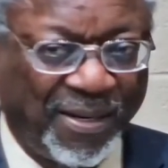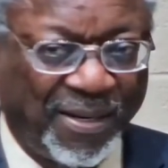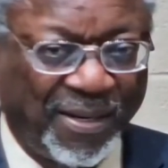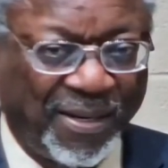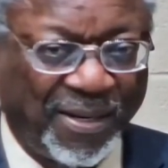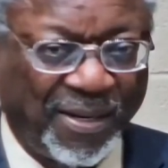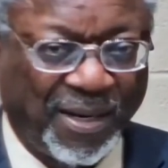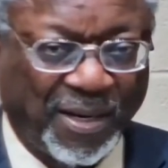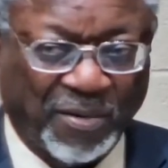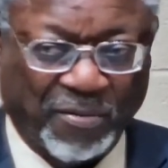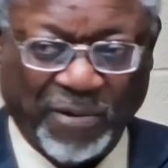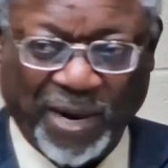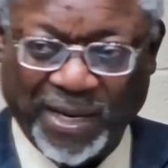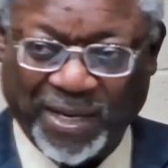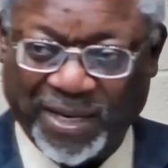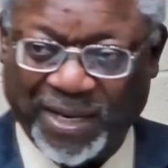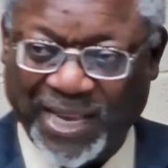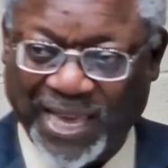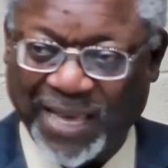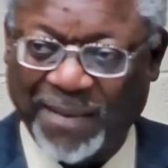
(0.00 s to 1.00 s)
in a right
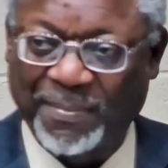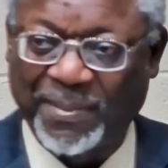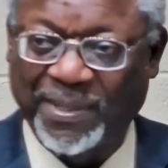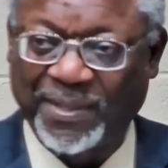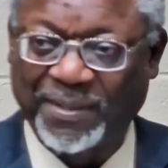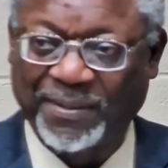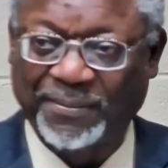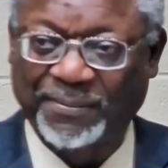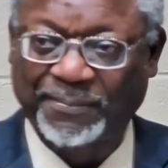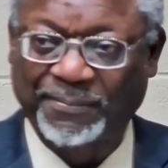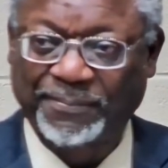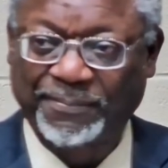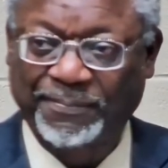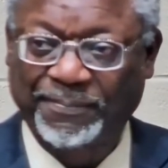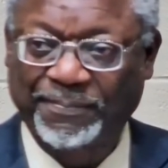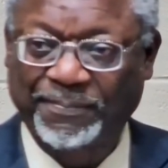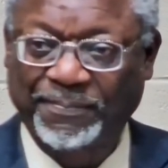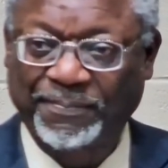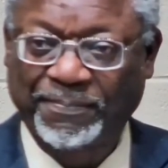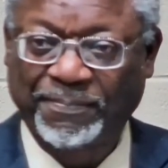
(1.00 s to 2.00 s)
alignment
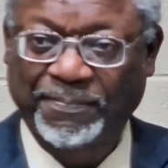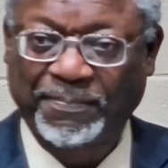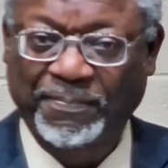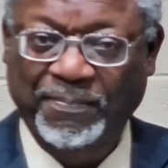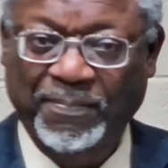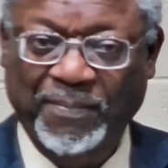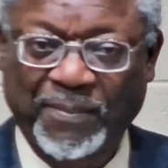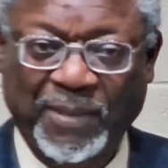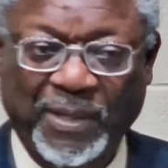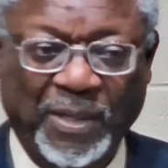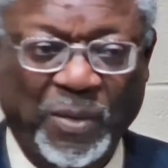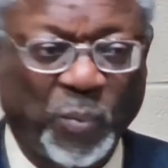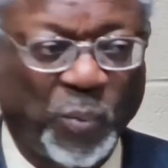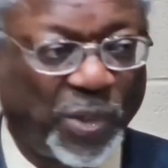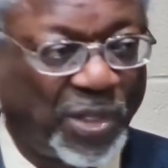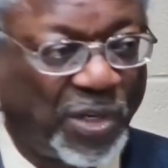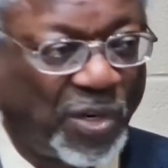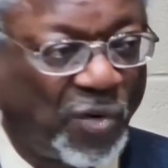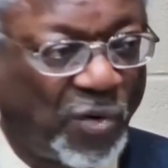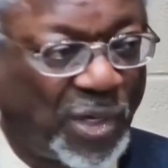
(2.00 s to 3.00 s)
with
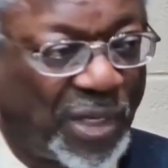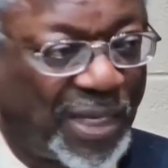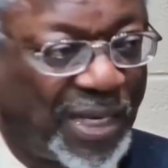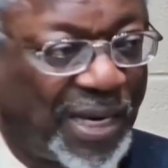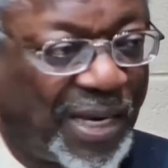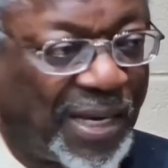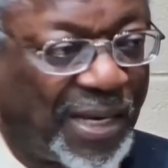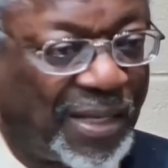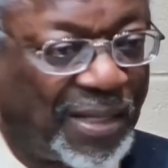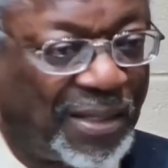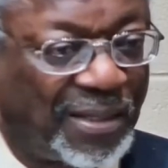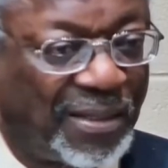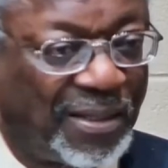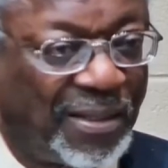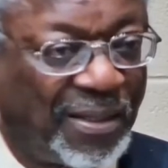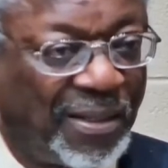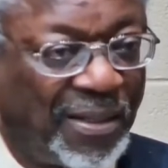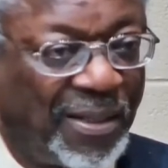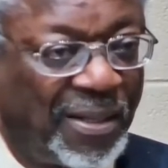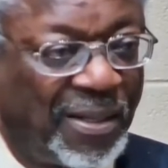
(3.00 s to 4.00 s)
the Holy God.
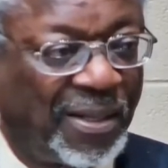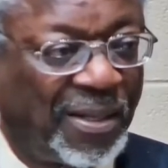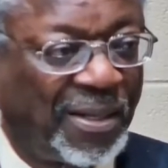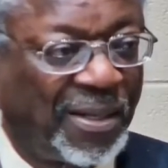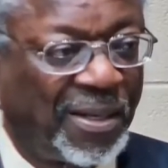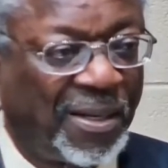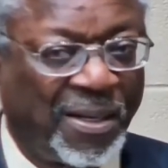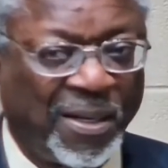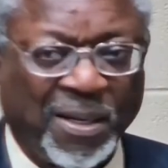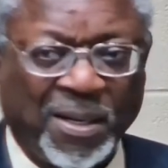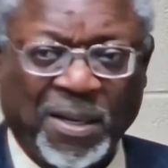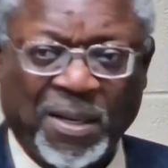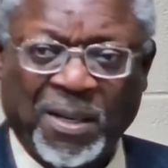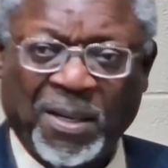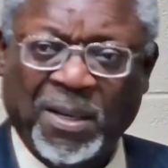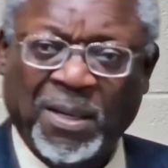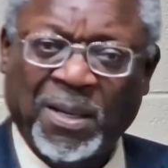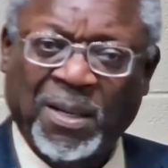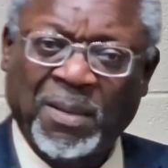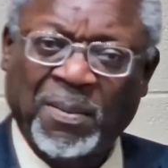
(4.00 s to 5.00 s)

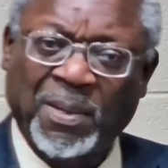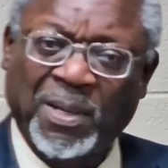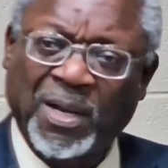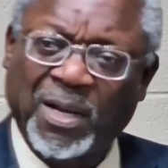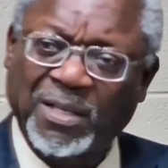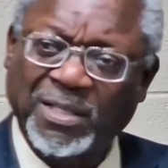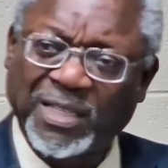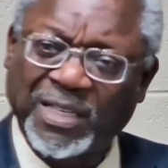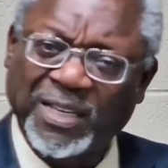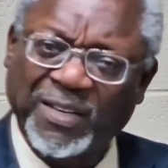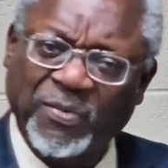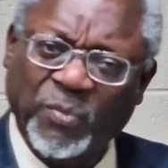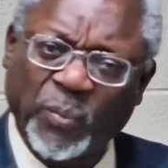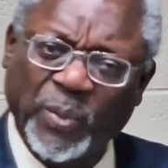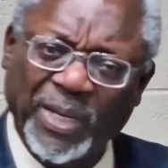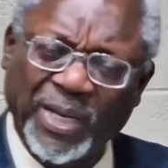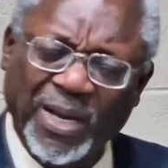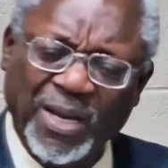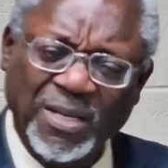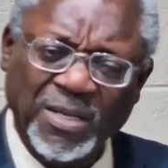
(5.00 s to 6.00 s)
Because if we
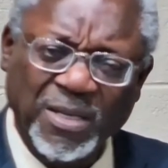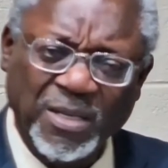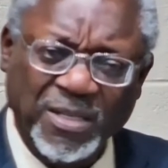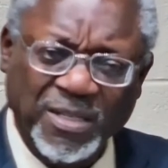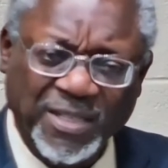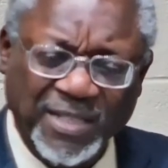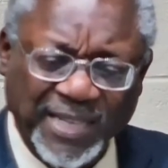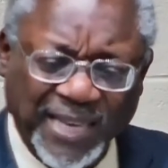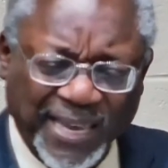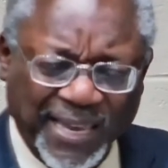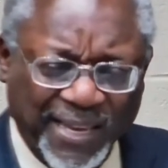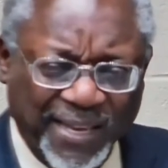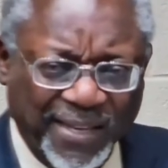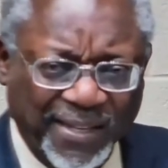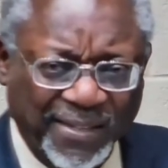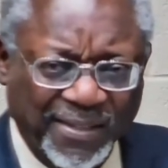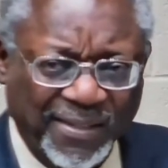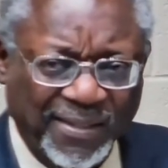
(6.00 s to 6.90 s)
understand